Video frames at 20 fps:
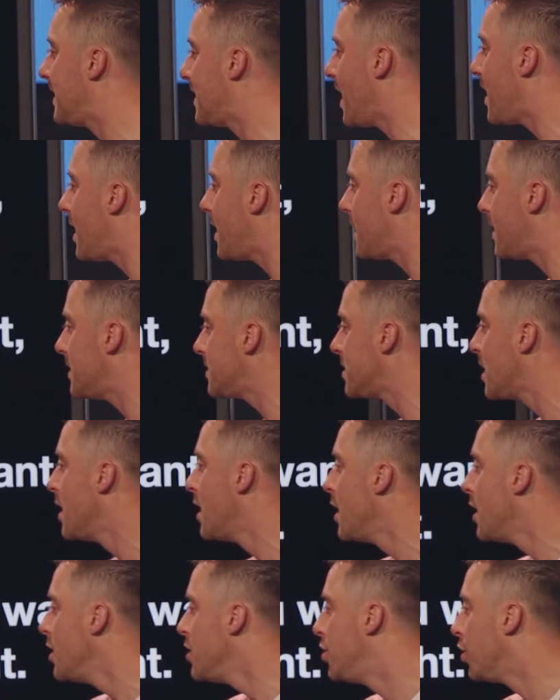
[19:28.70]
because
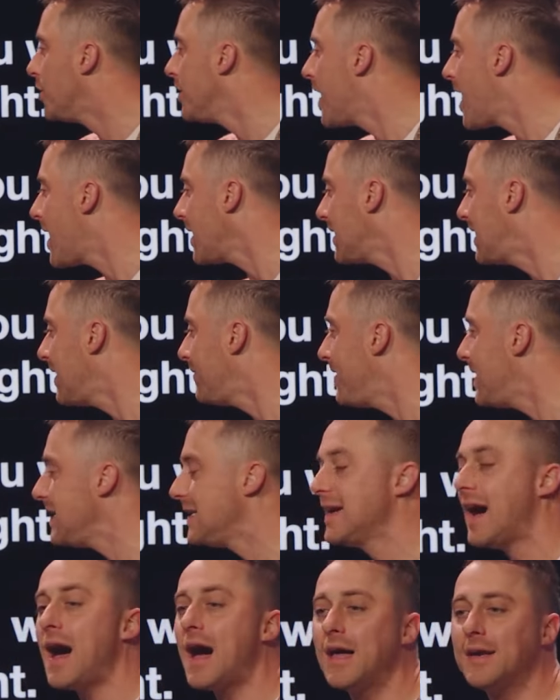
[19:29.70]
you're not
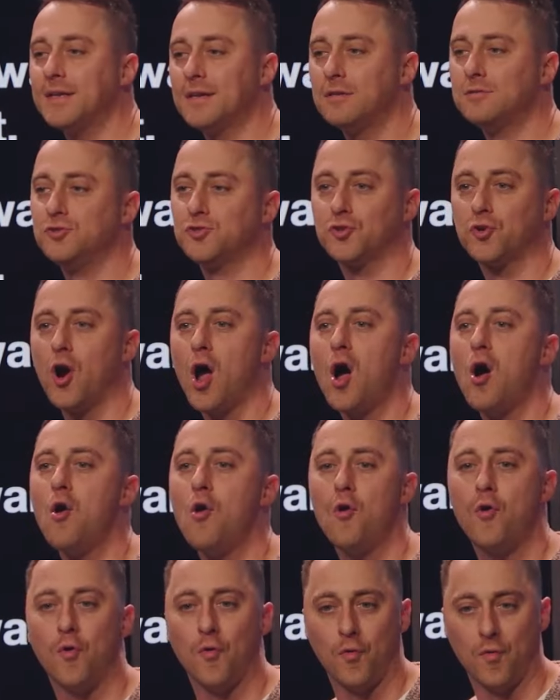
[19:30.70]
giving God
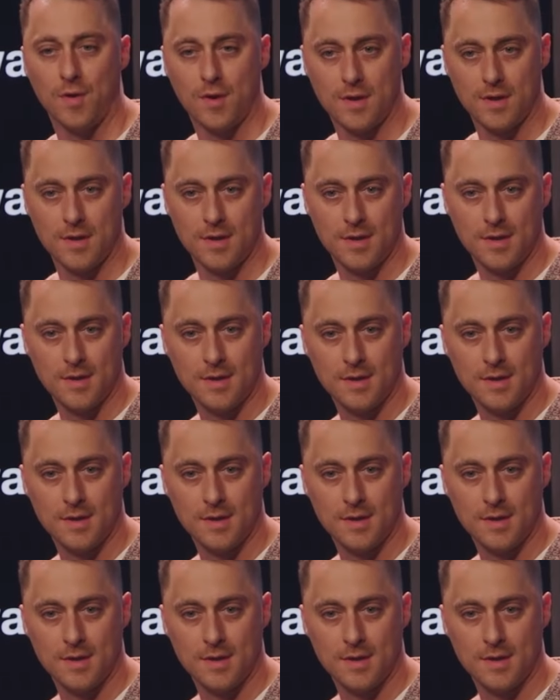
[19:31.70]
control.